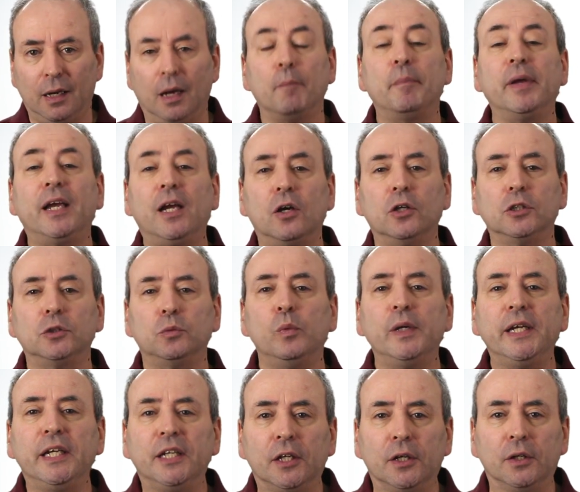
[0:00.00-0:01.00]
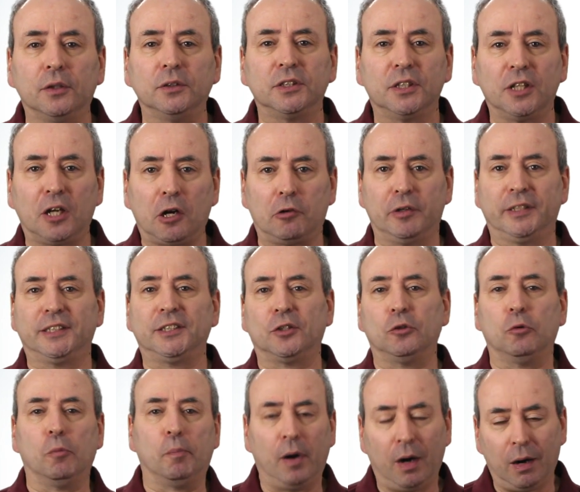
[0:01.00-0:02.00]
because we use the
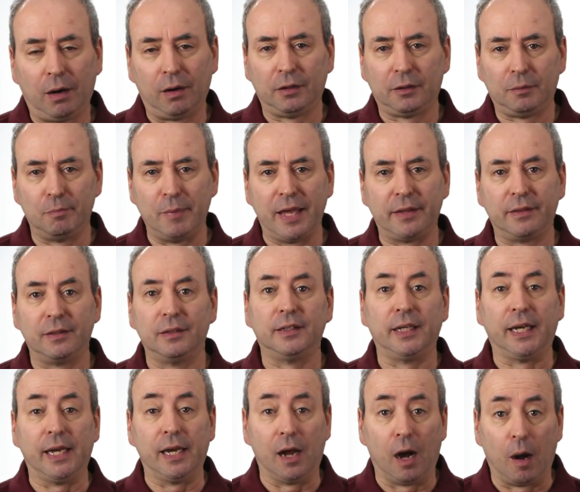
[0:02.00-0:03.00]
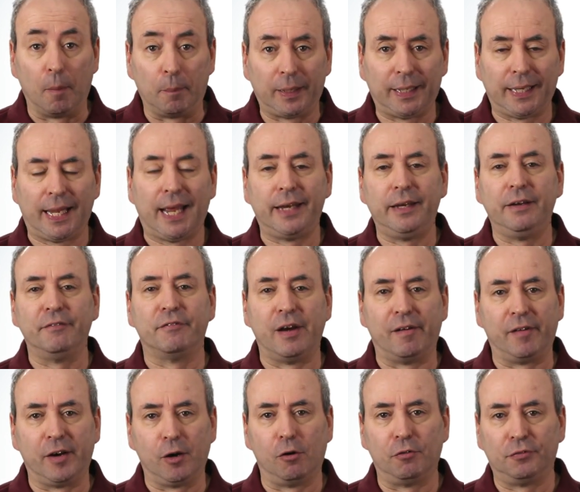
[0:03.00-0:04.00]
critical path method in our planning
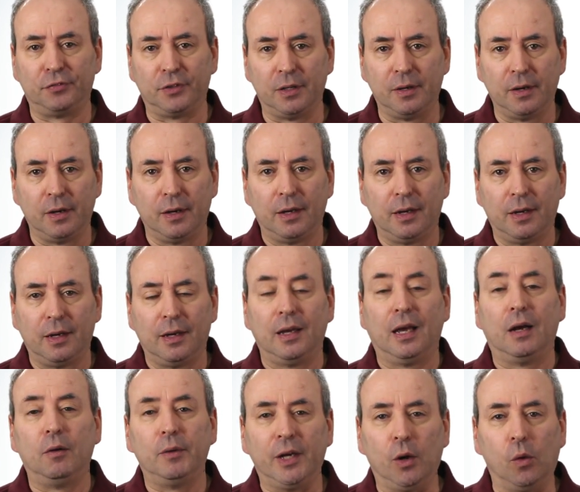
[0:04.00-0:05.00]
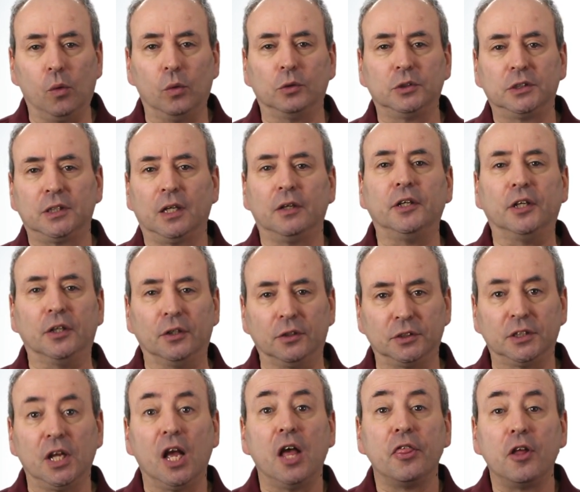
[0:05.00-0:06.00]
very often, and we also
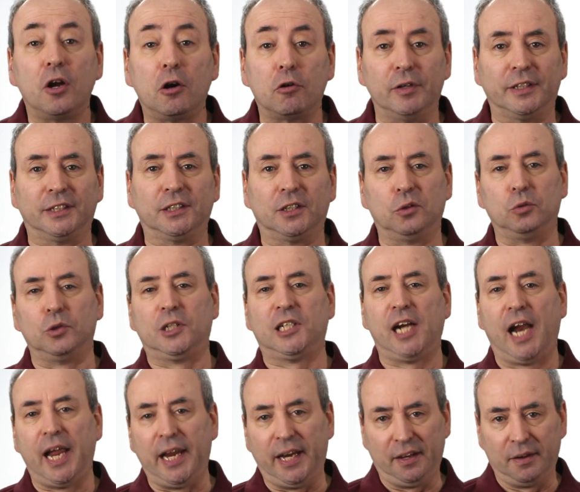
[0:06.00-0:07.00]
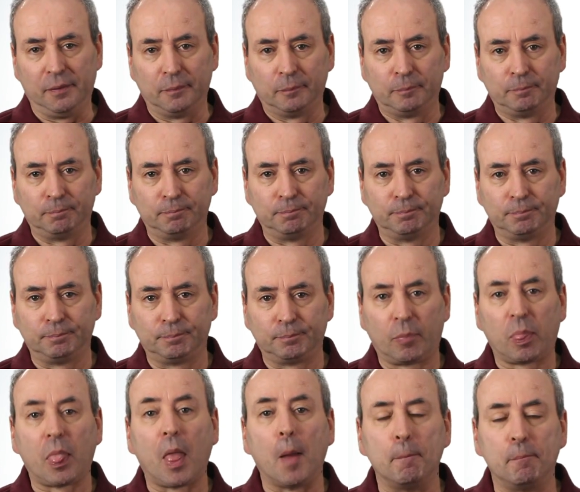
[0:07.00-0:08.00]
use the critical chain.
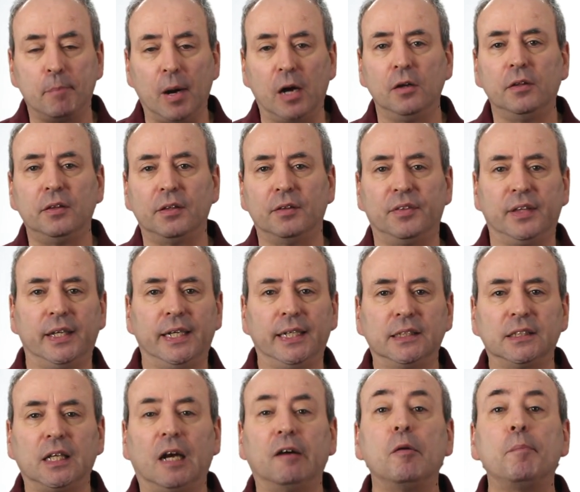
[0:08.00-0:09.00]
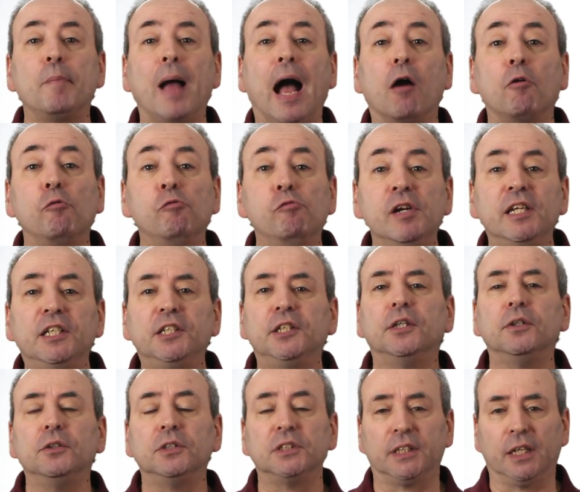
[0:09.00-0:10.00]
Both of these are about
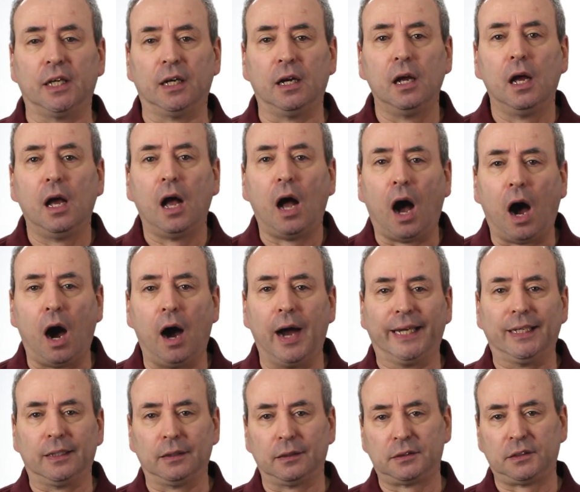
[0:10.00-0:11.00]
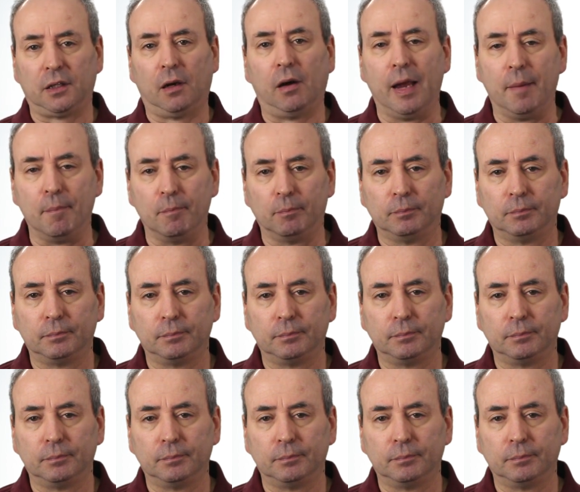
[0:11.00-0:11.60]
reducing idle time.